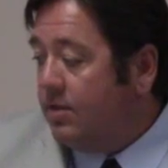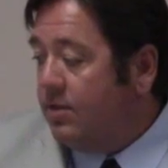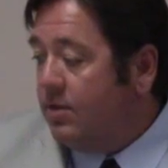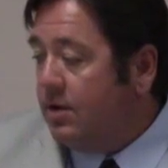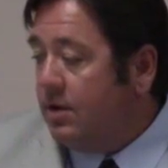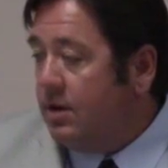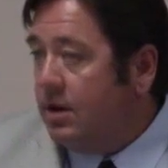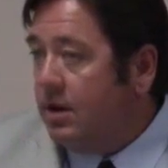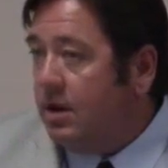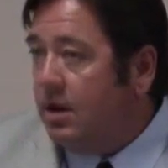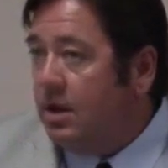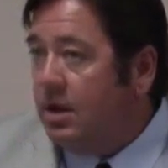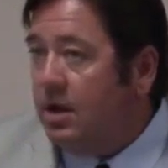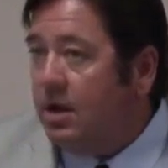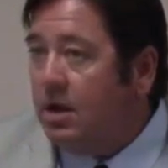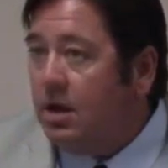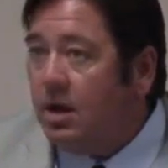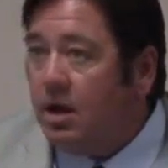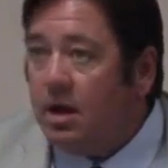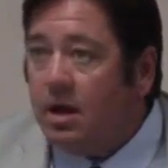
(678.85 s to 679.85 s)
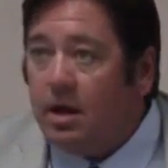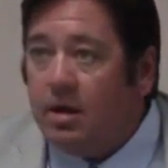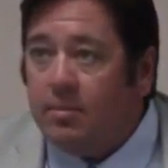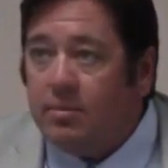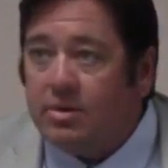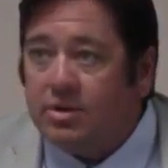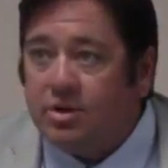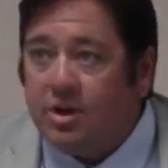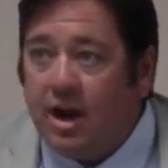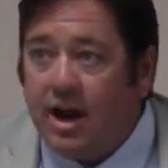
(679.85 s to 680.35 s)
the,
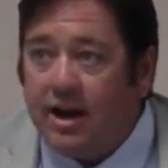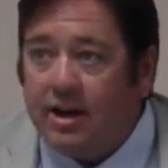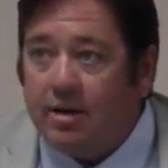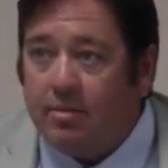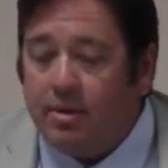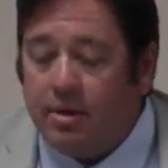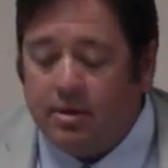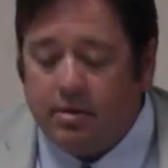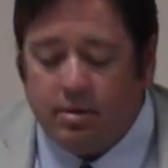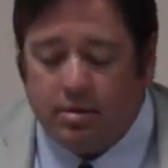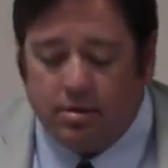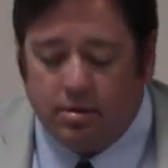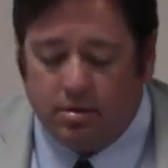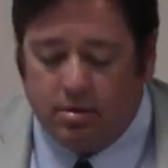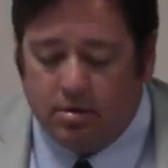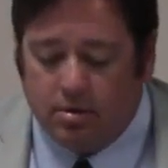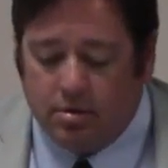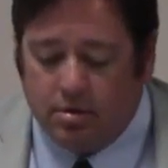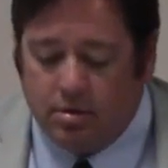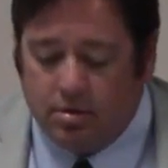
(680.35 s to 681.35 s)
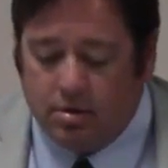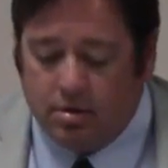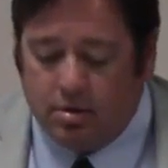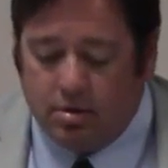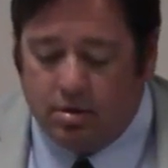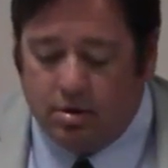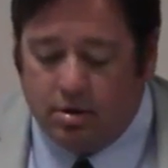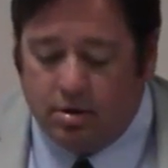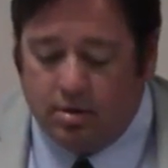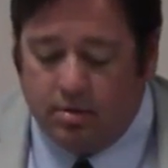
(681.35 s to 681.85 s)
Mr. Ackerman,
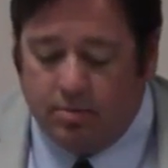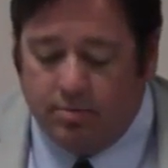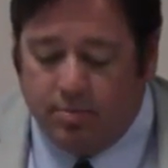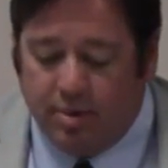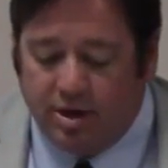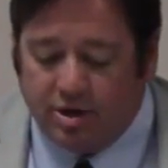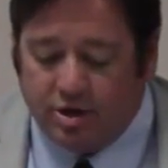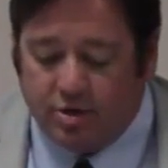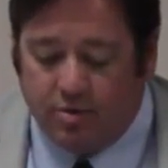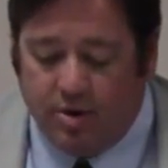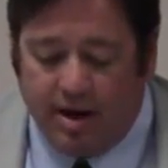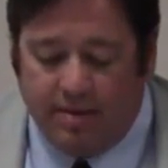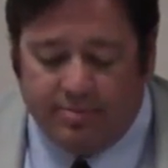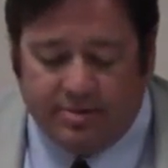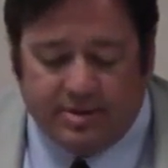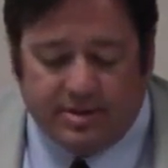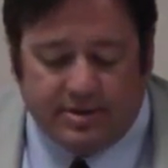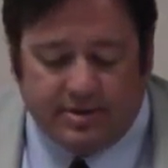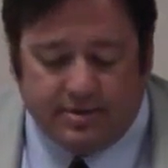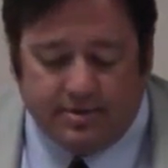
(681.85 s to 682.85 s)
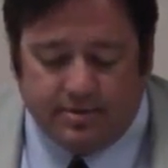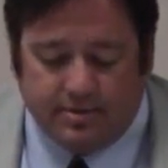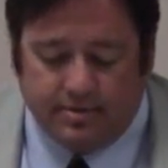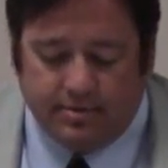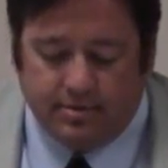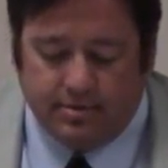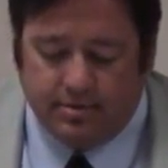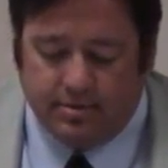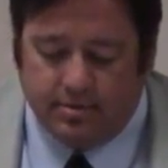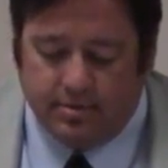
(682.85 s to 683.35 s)
budget reps?
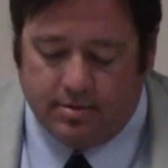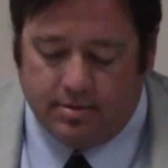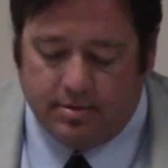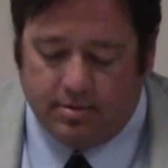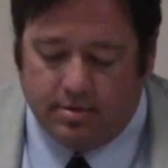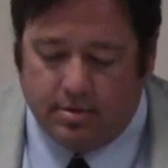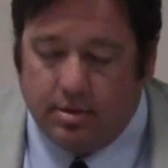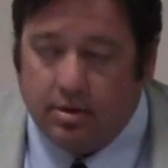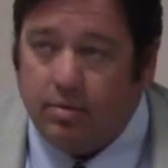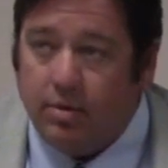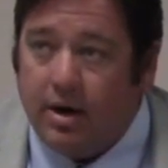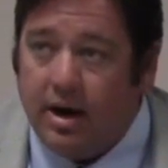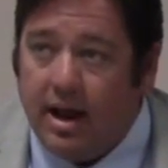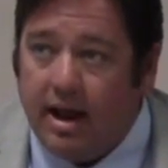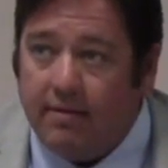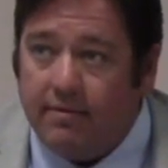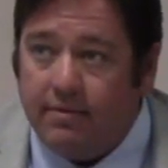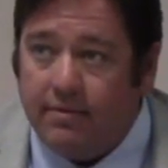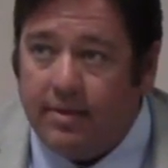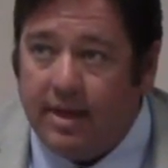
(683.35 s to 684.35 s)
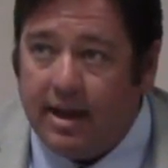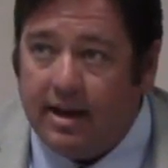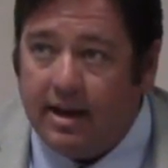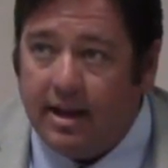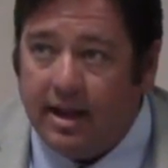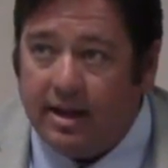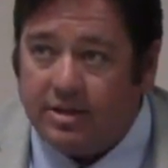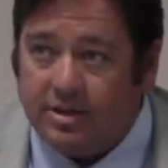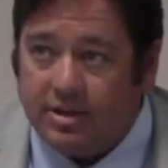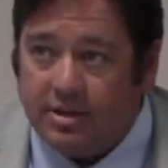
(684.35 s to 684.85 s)
You wanna have that
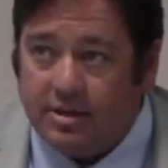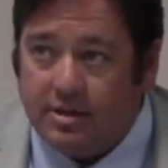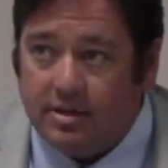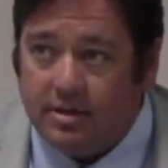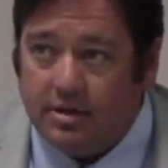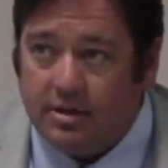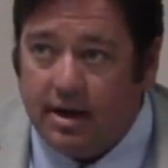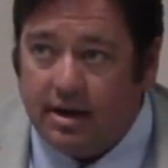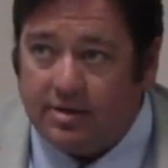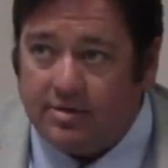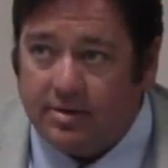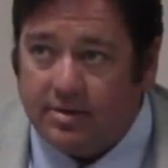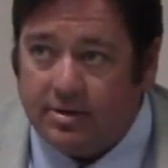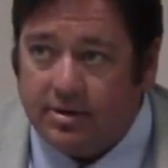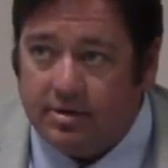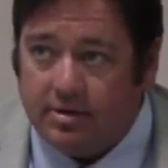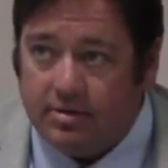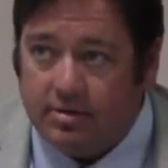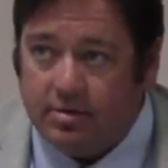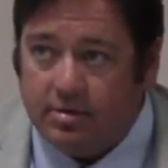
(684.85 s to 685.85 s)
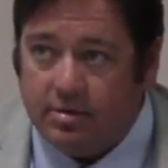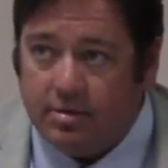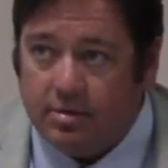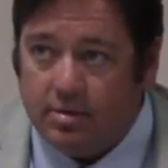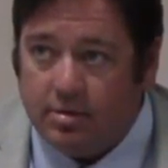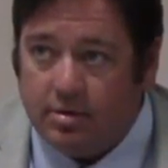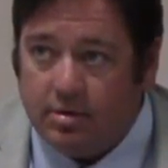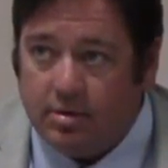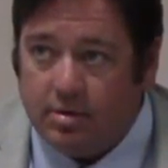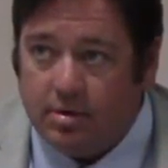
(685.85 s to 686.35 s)
election next week too?
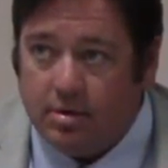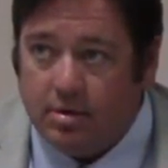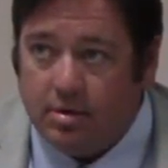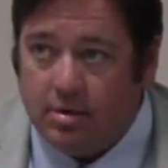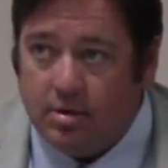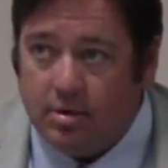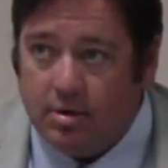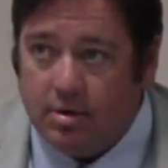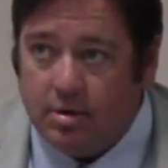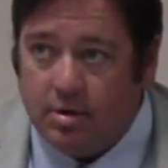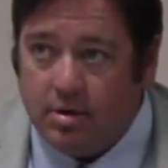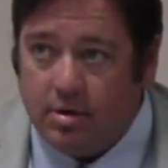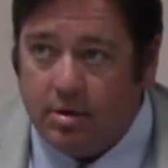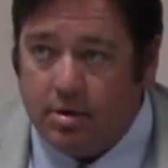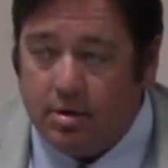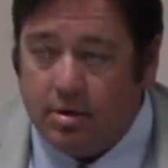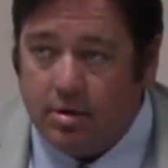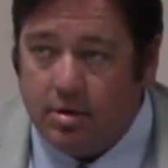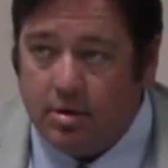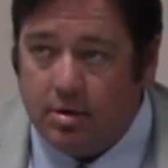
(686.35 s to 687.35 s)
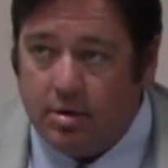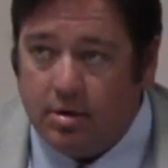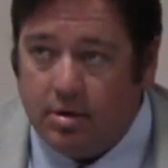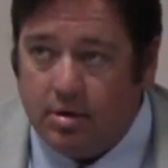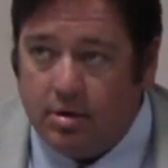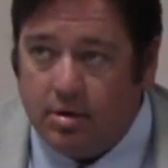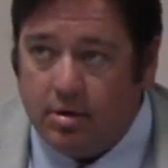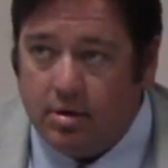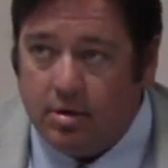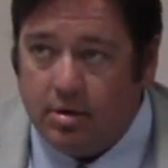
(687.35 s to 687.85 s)
You need to elect or appoint
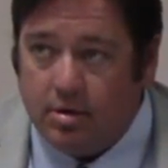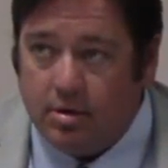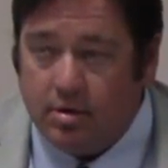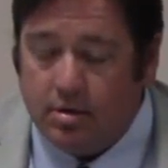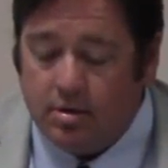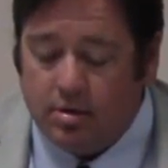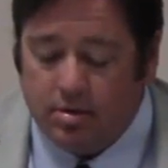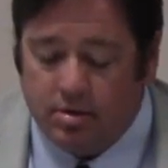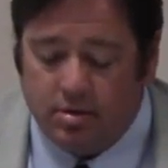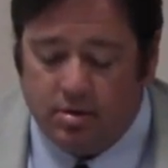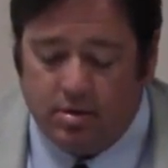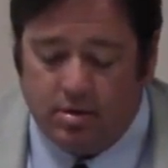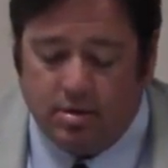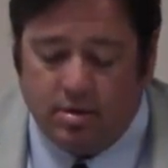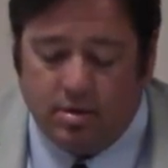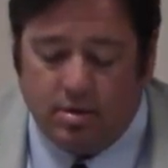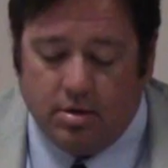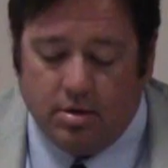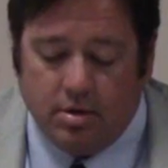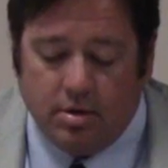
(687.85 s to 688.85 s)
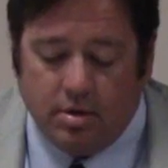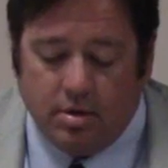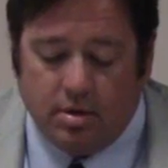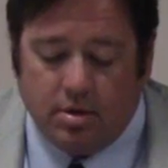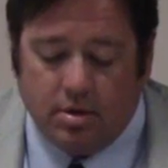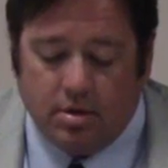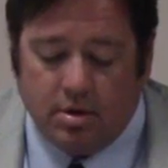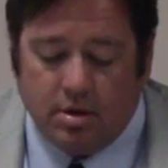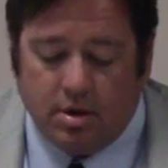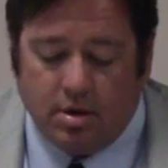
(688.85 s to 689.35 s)
two budget reps.
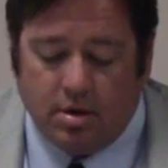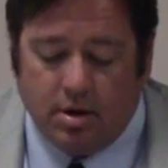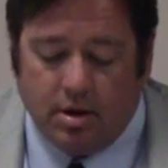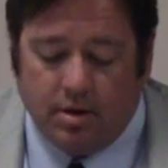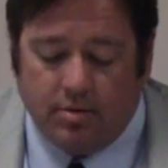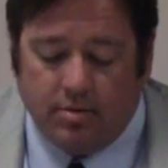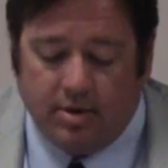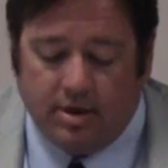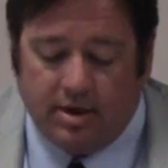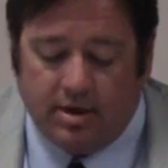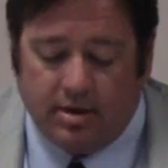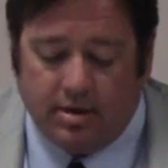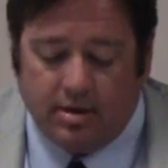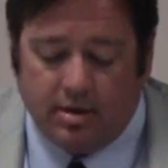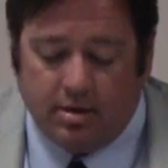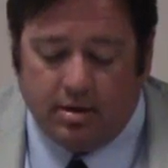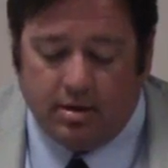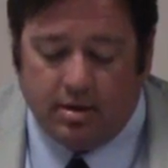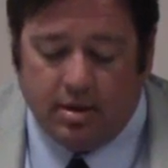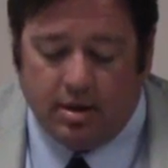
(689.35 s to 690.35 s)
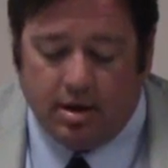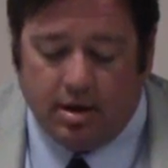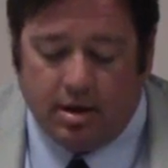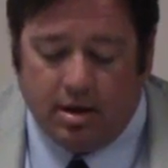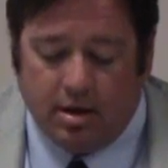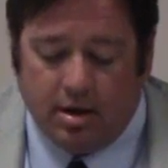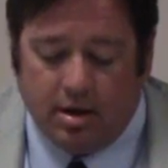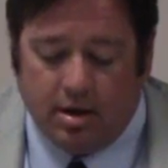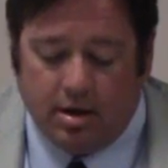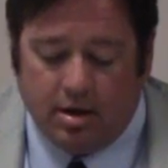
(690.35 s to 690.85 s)
Yeah. All right, we can,
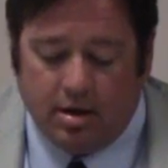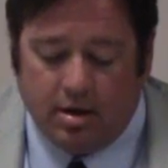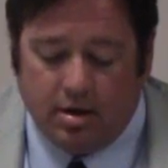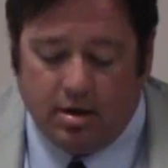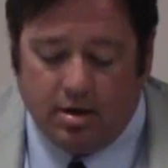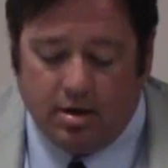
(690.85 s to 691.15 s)
uh,